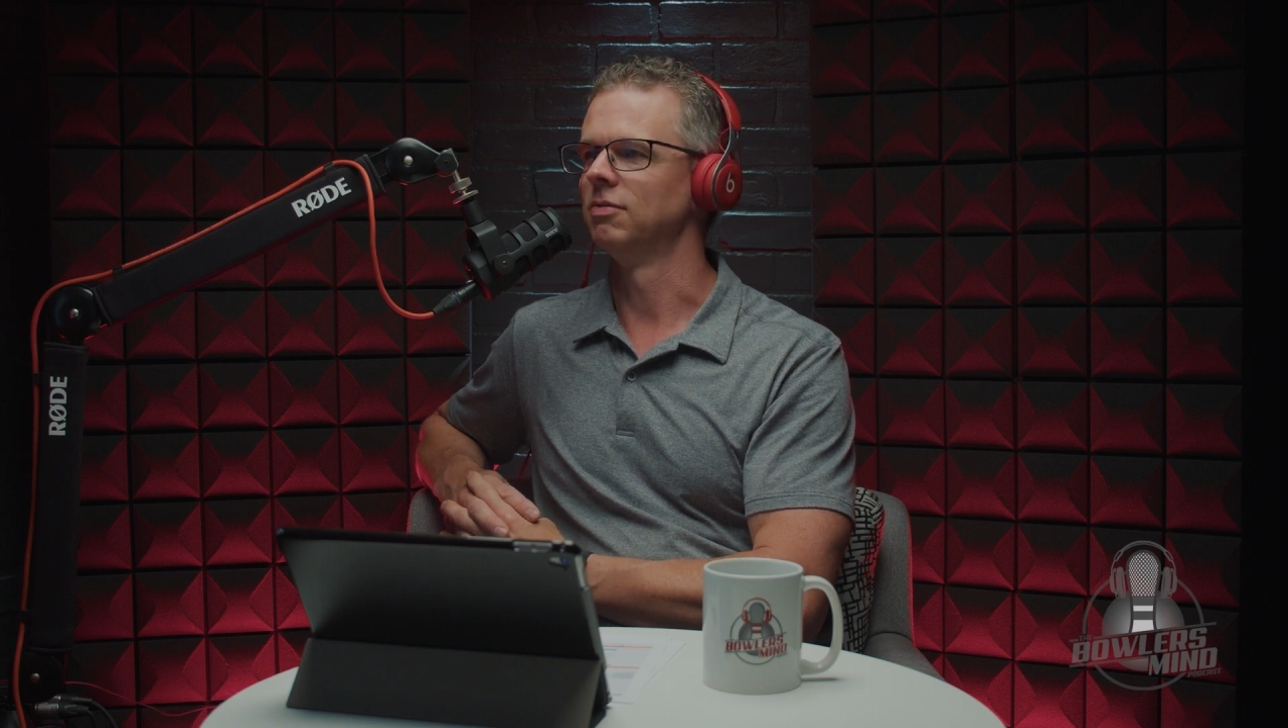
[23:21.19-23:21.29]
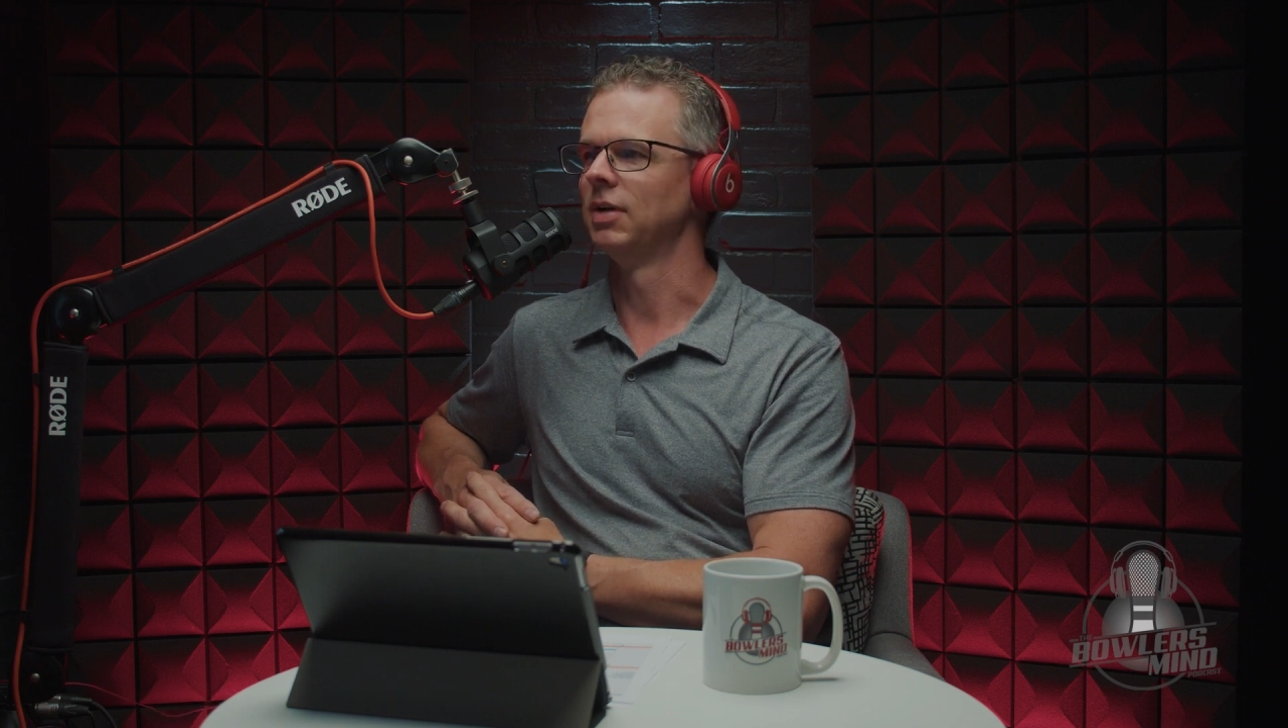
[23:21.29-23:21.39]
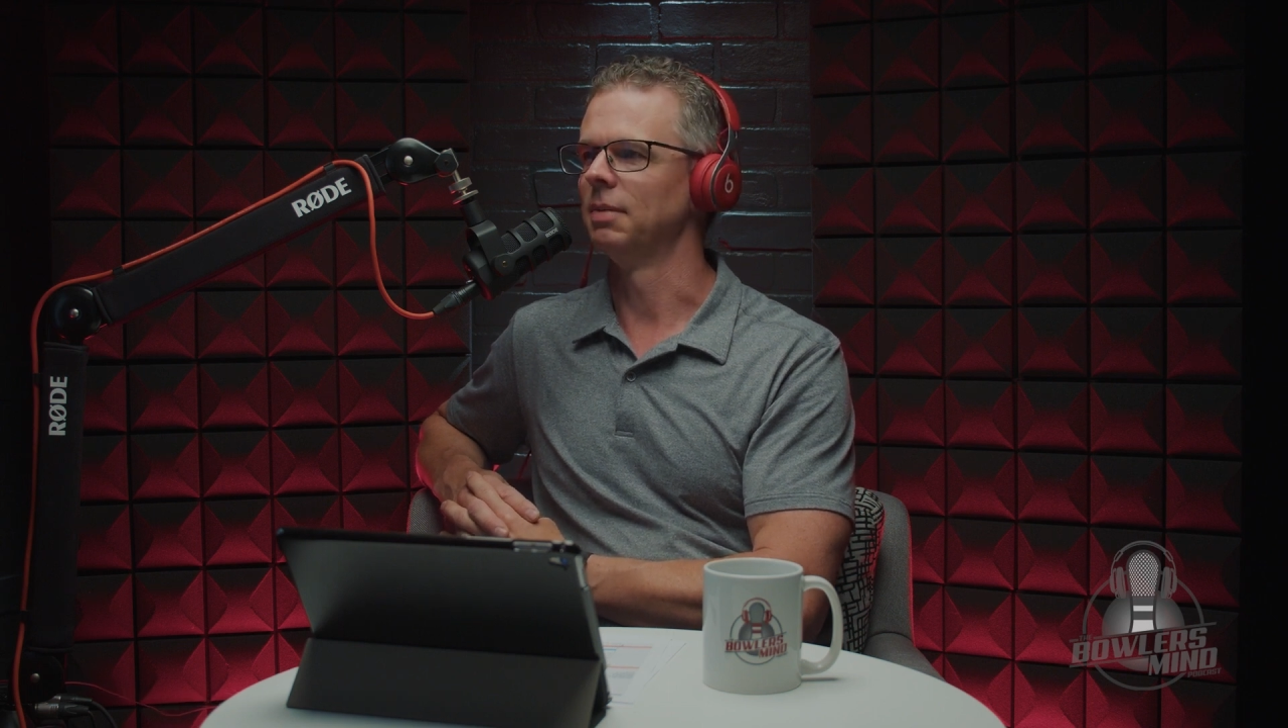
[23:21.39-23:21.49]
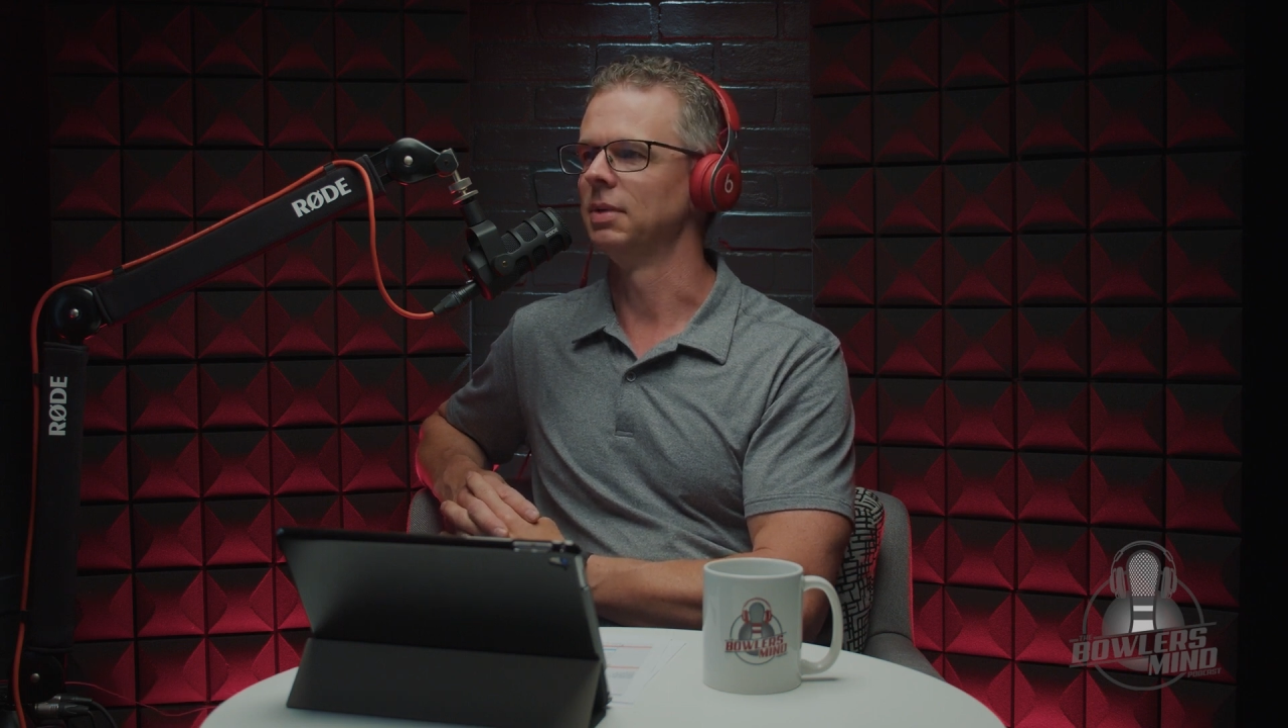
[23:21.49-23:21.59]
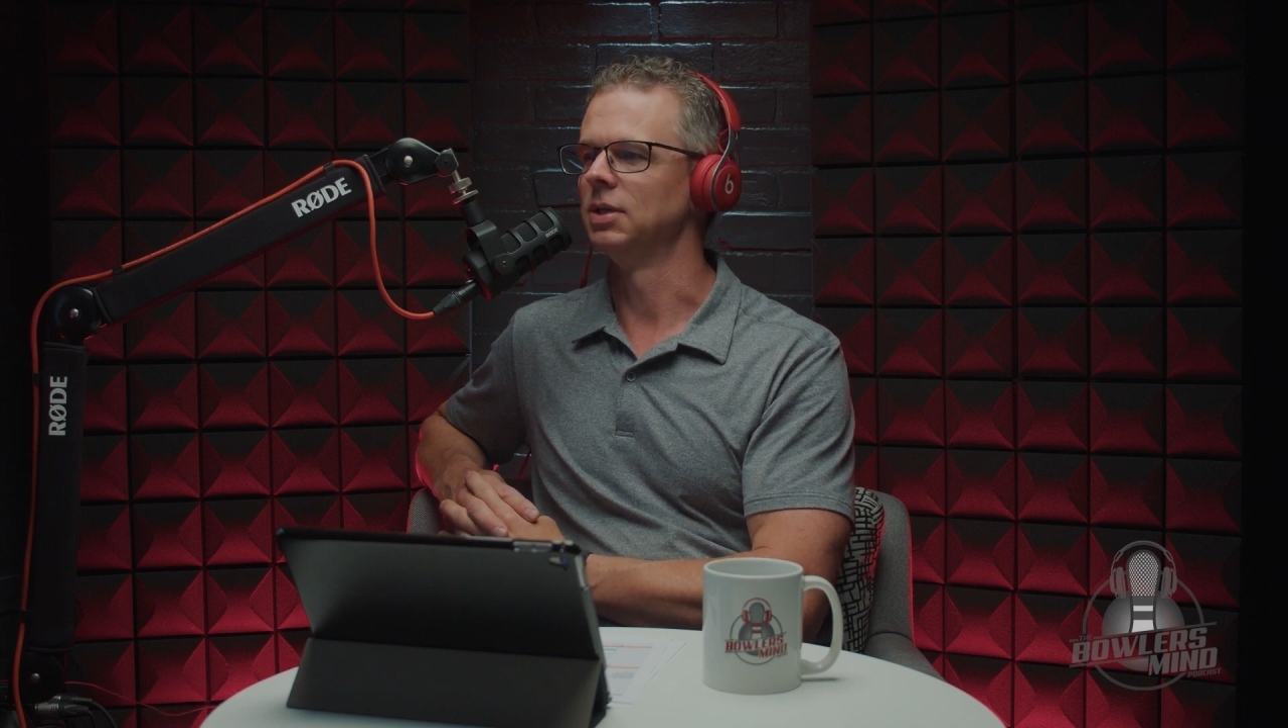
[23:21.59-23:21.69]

family